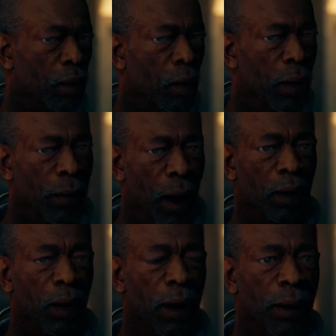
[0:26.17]
Look
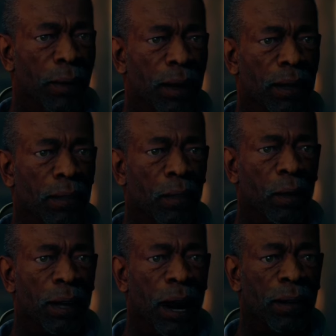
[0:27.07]
around you, Eric.
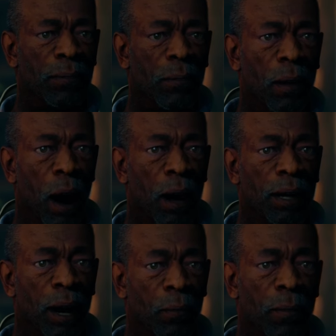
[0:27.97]
We can't be bogged
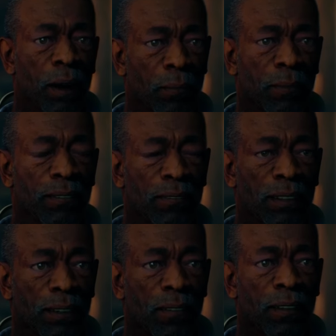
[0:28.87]
down by our
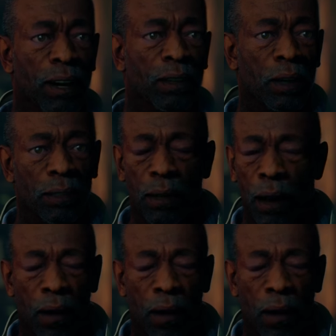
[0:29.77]
previous definitions